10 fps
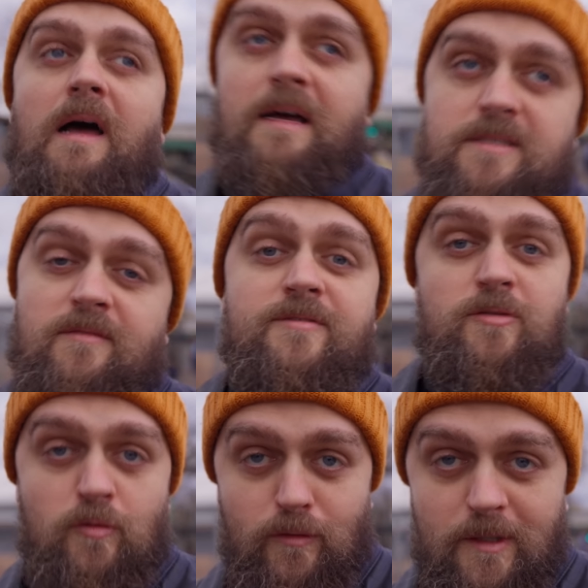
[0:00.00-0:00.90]
as of
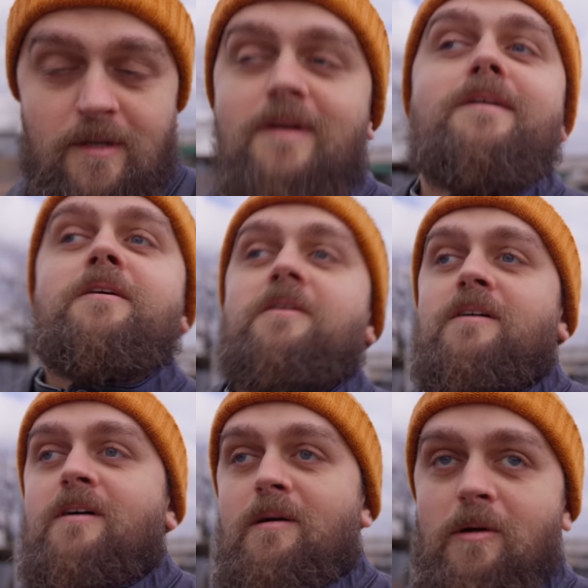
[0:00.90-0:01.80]
soon,
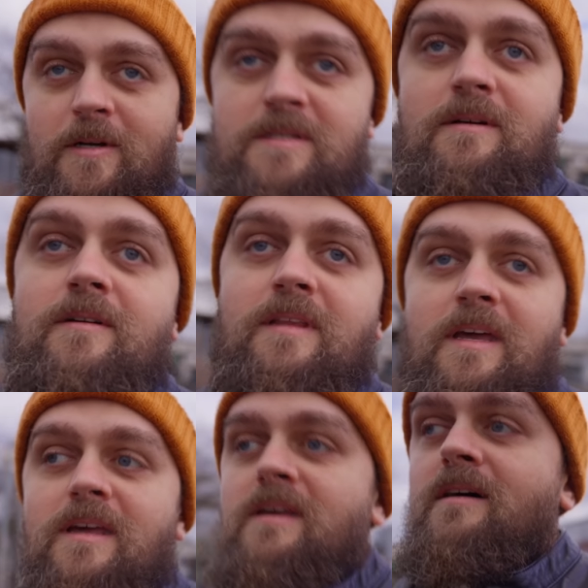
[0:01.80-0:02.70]
I'm gonna start
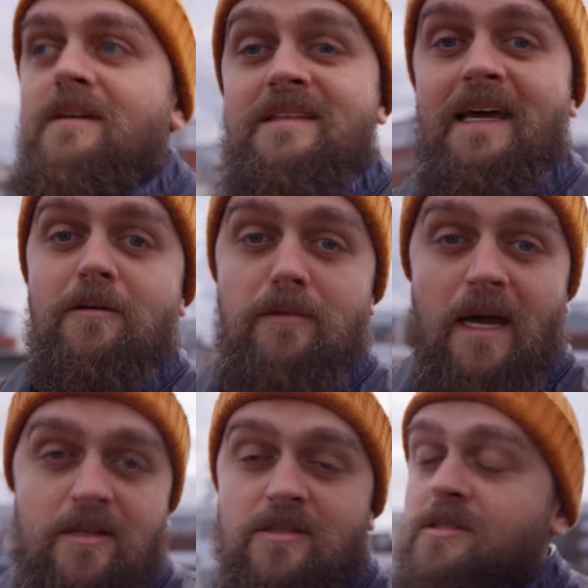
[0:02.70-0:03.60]
a uh, tech
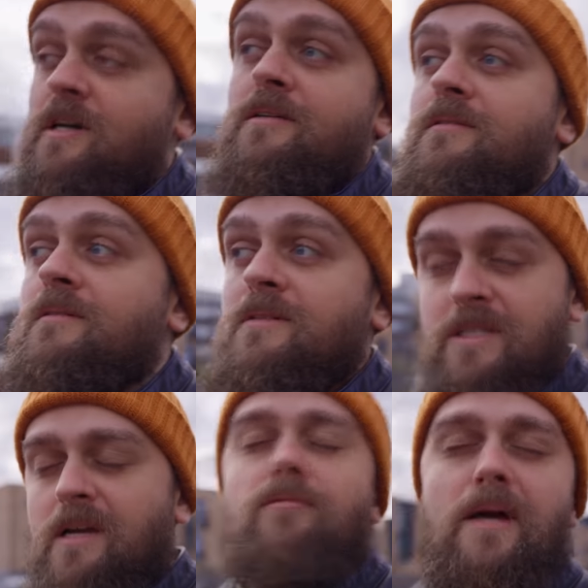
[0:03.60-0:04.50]
reaction channel, a
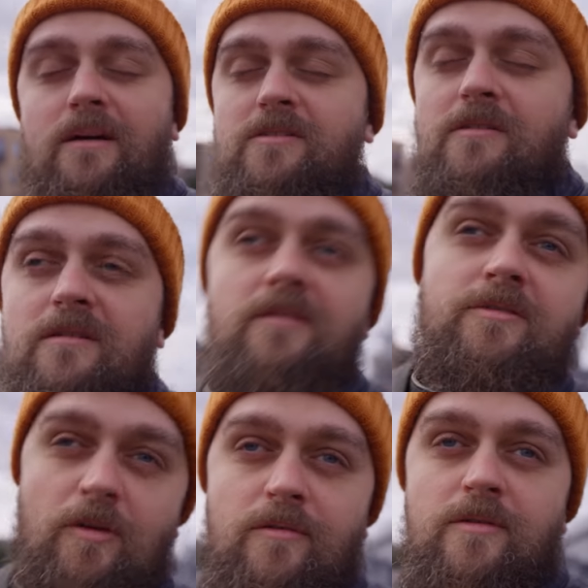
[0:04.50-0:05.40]
tech reaction uh,
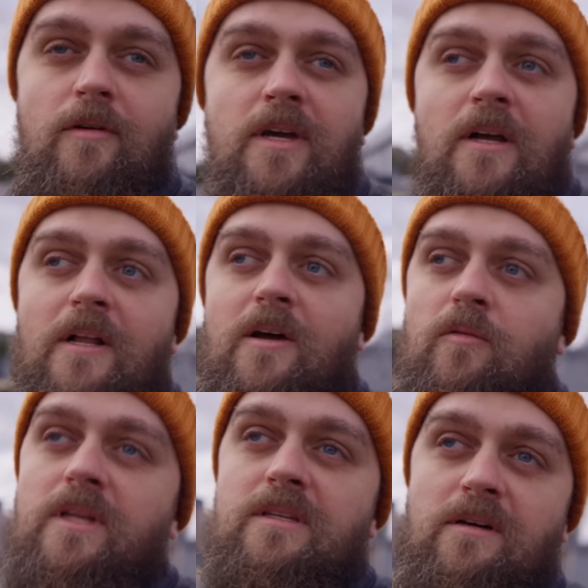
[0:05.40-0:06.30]
show, sorry,
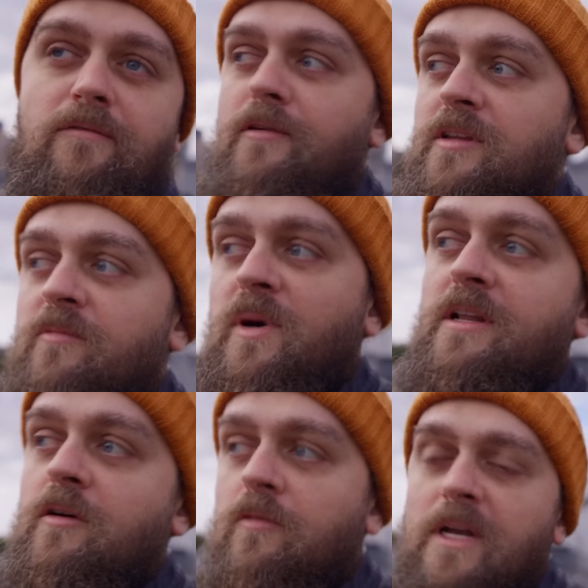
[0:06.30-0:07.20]
with a friend of
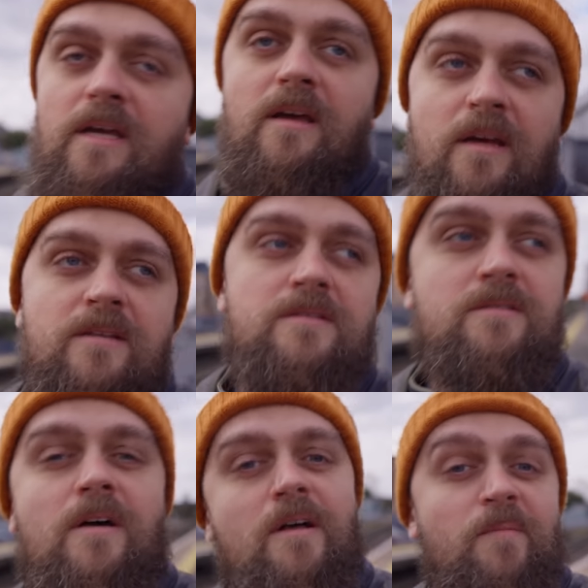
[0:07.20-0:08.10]
mine, Cody. He's
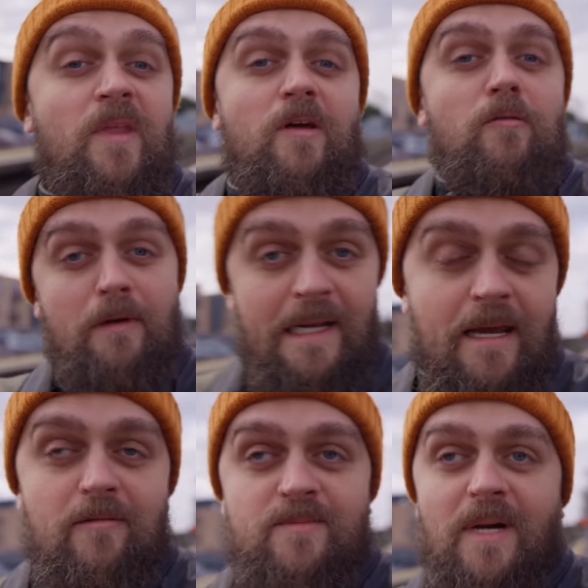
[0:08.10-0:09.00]
really
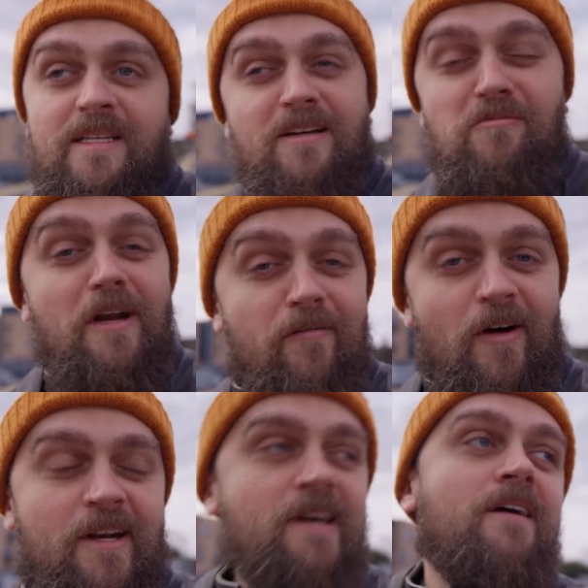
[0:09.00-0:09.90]
charismatic, really
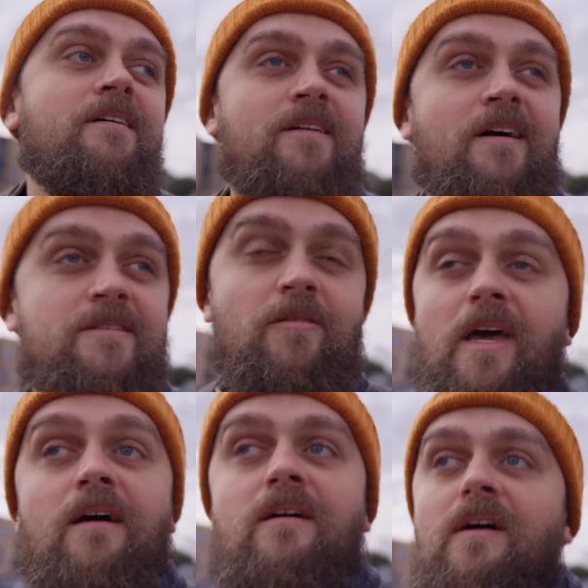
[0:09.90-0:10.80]
funny. Uh, so
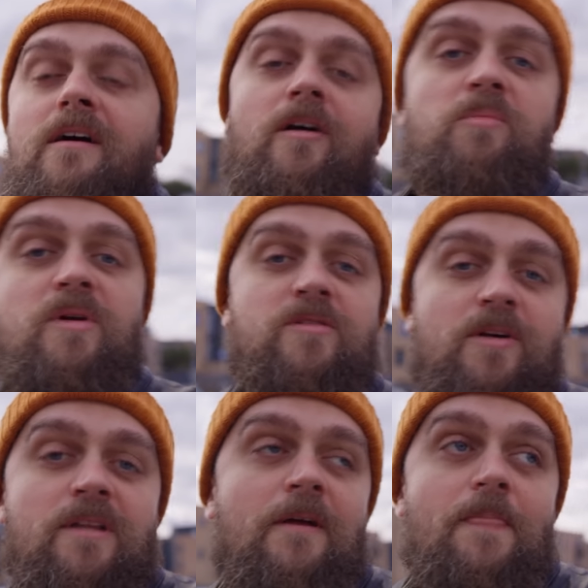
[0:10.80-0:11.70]
yeah, I hope you
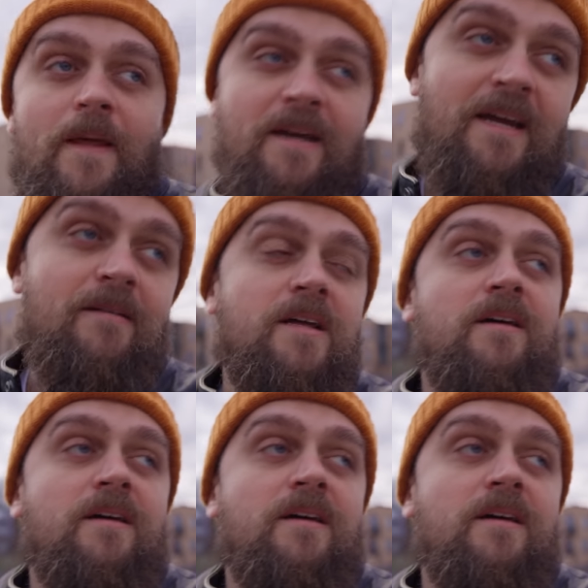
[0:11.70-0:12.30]
enjoy it. Again,